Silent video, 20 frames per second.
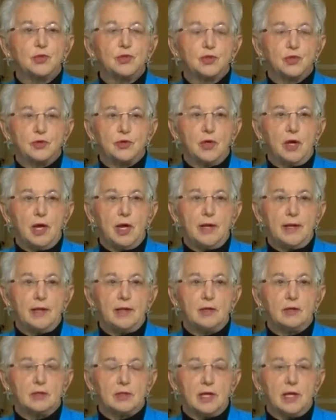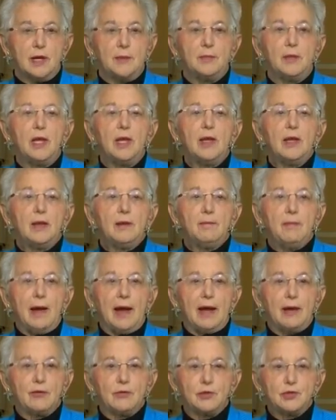which are not held up
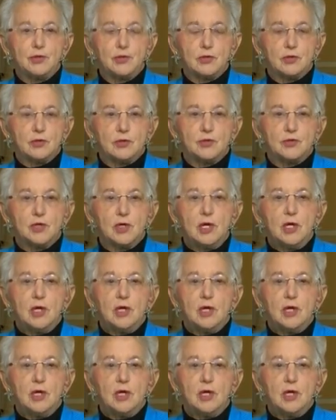by research.